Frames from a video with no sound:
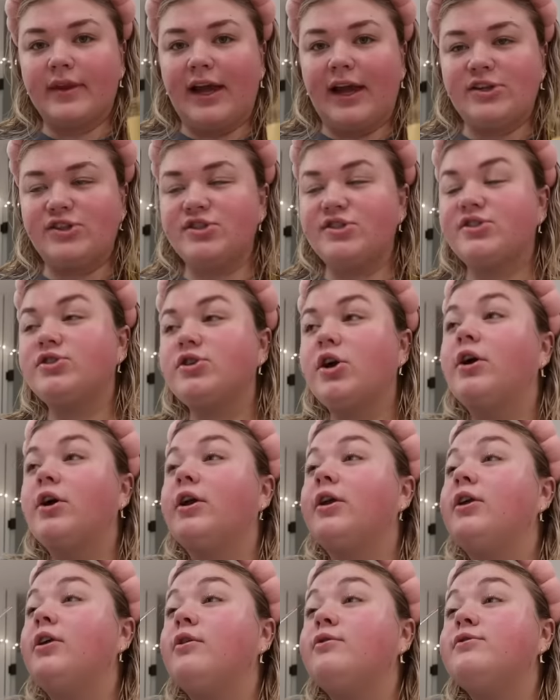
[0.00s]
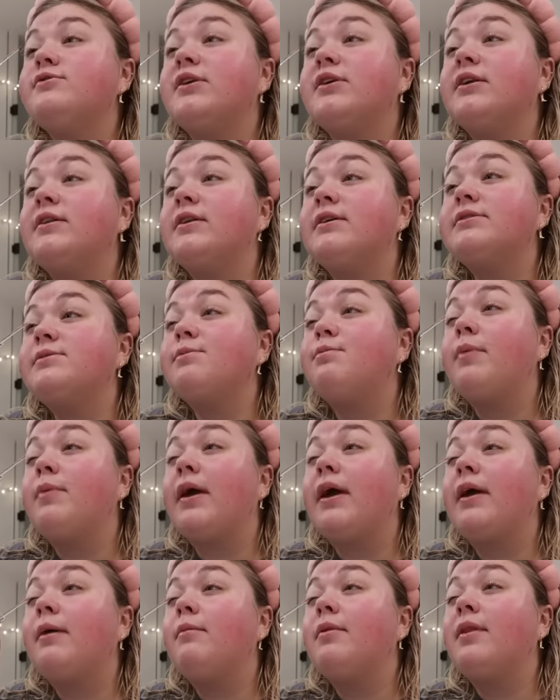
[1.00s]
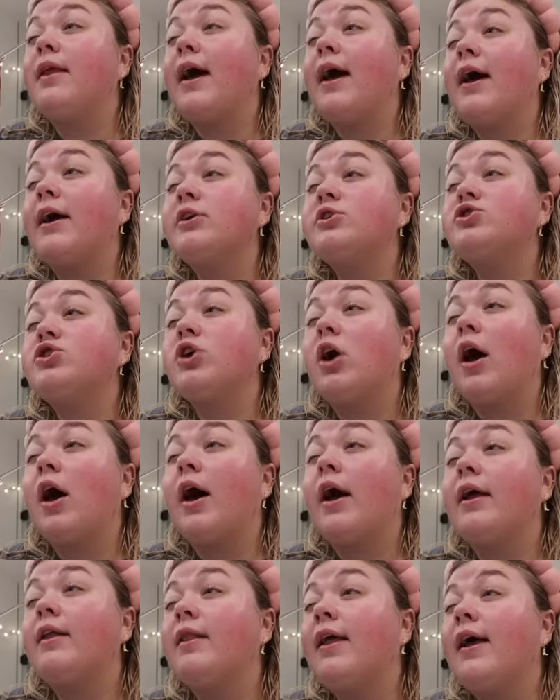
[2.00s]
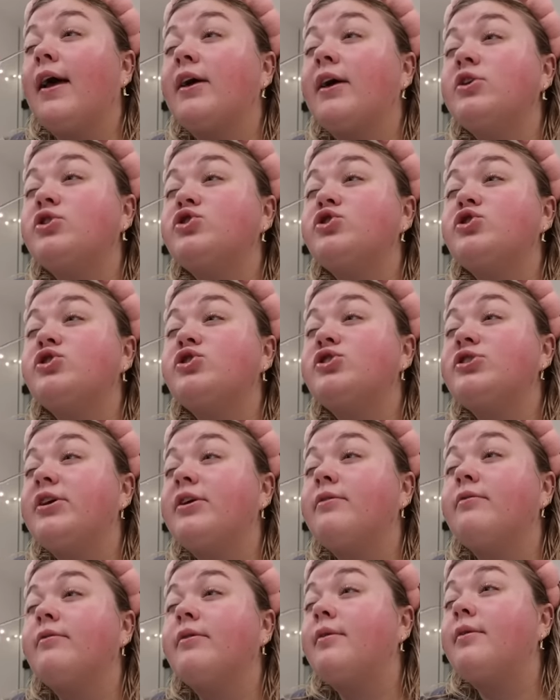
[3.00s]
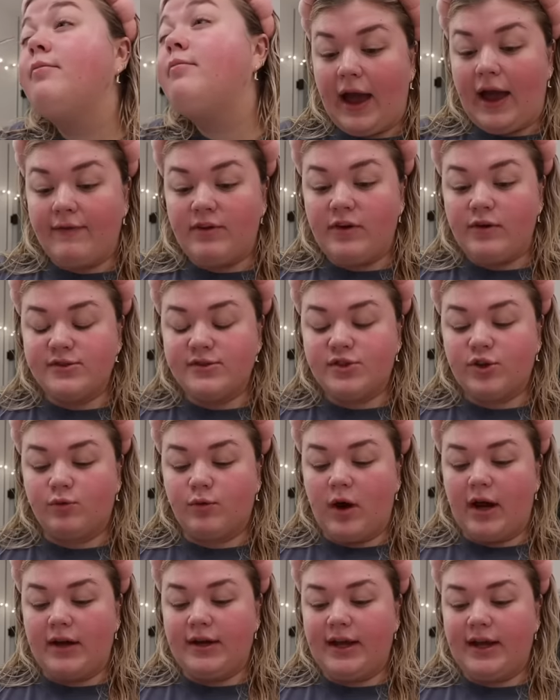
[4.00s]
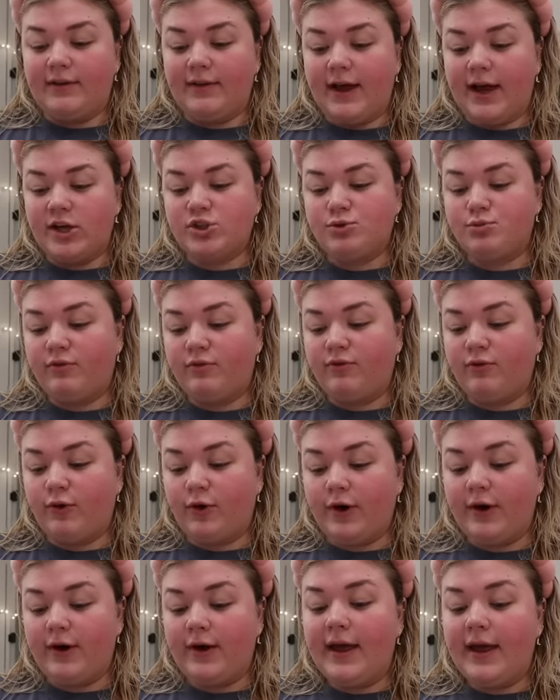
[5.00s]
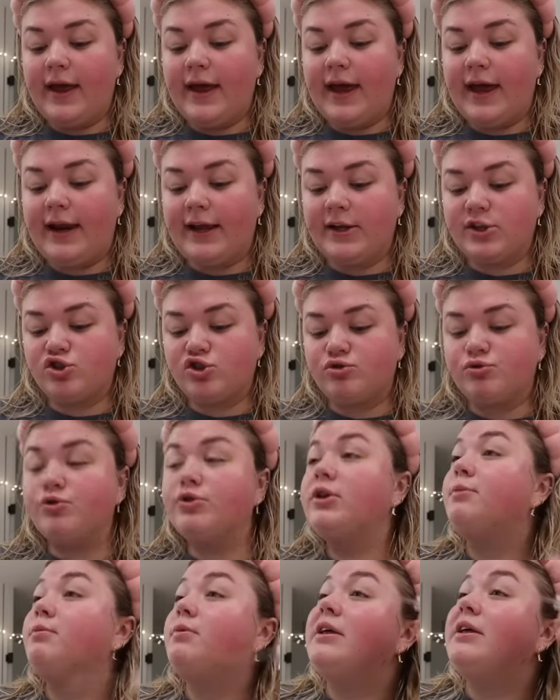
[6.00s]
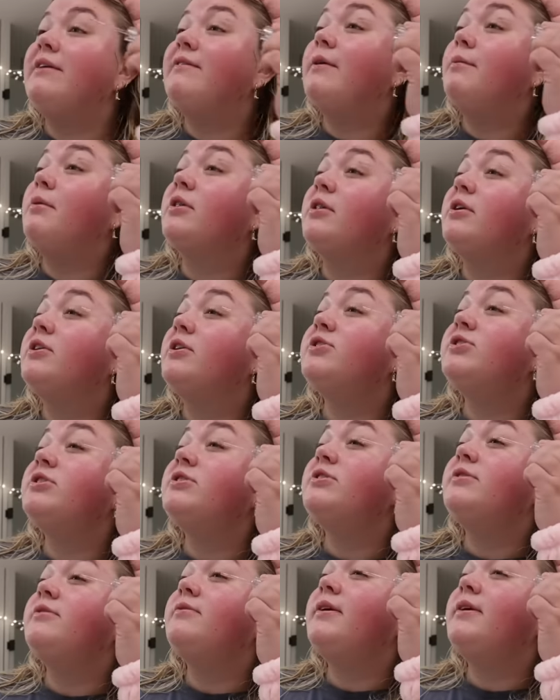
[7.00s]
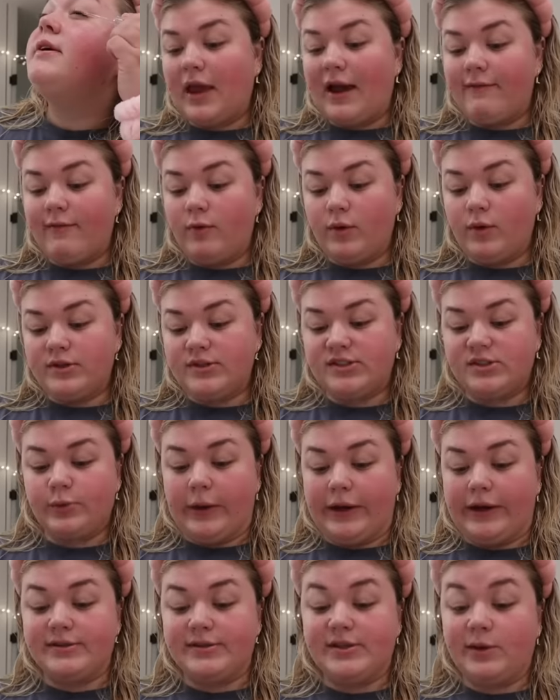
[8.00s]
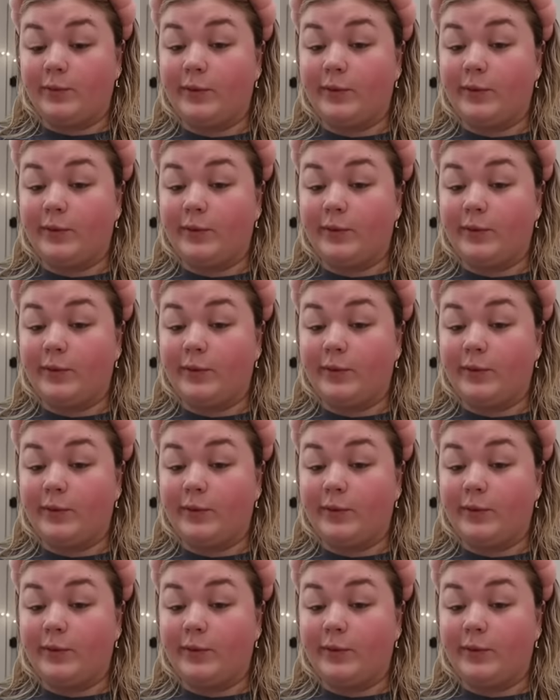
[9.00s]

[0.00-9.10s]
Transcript: I just started using this Babe Lash eyelash serum. I've used Grande Lash before and I truly believe I'm allergic to it. Everyone swears it